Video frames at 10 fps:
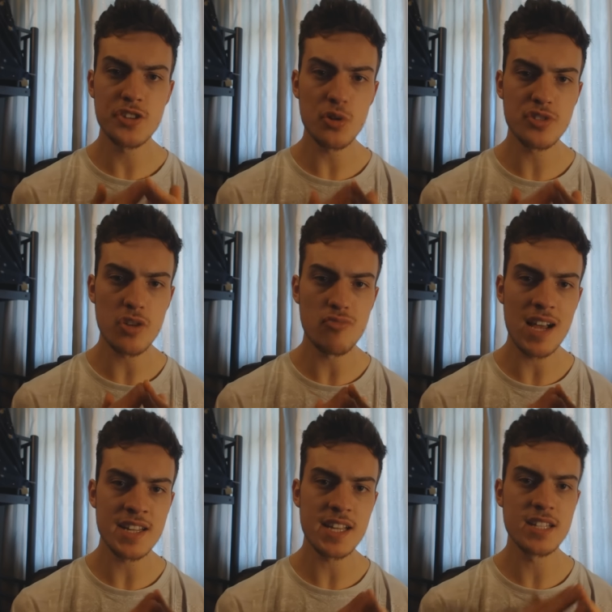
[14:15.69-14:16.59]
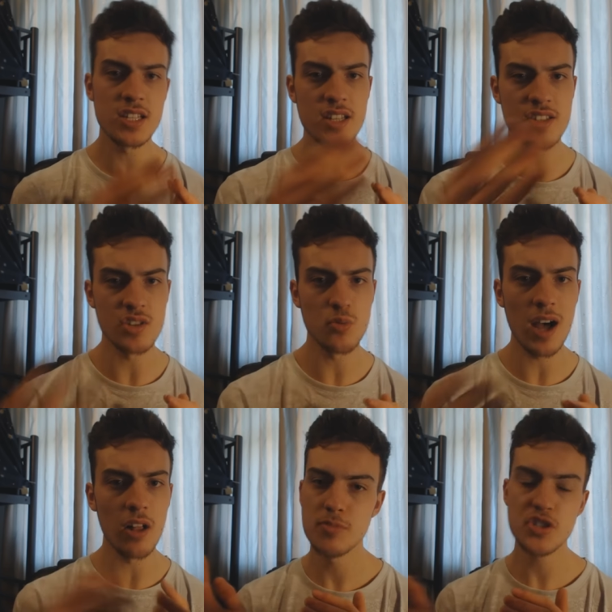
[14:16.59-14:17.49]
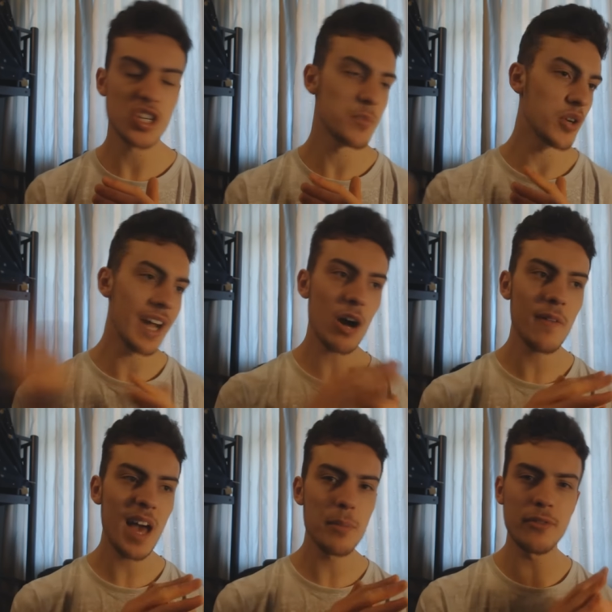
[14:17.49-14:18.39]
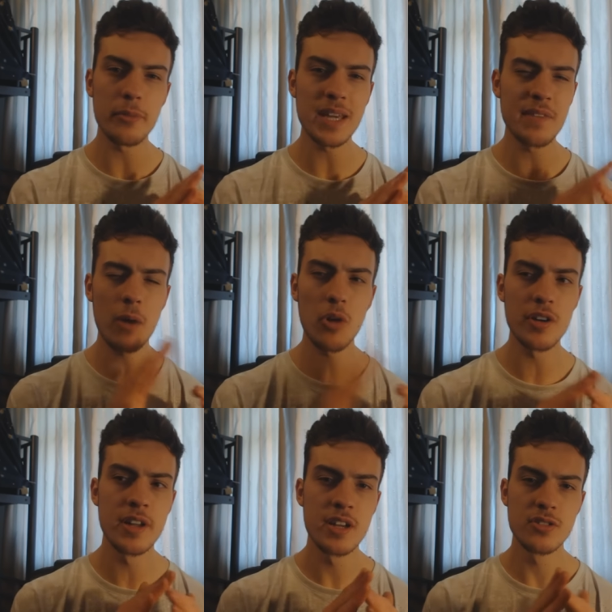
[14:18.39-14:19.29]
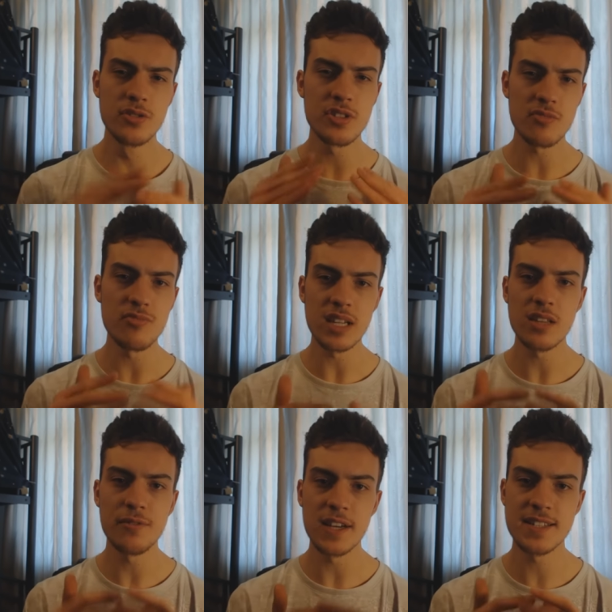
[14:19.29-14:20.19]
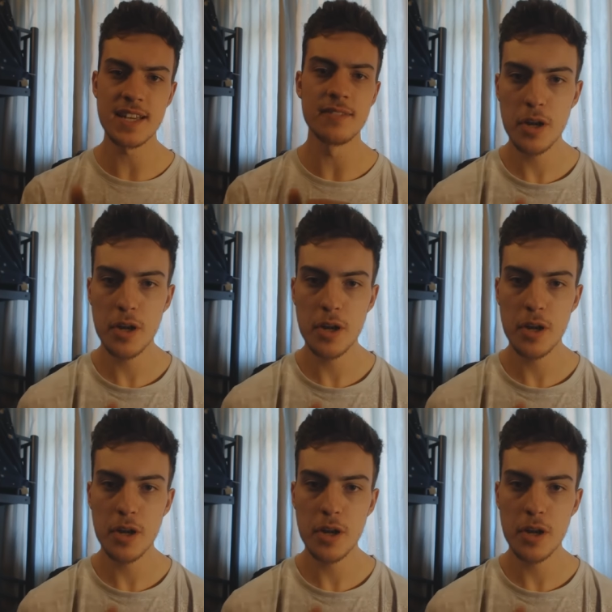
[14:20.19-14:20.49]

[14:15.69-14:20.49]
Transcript: has also read into this as well. I'm just going to put it out there, but for me that one doesn't really fit in.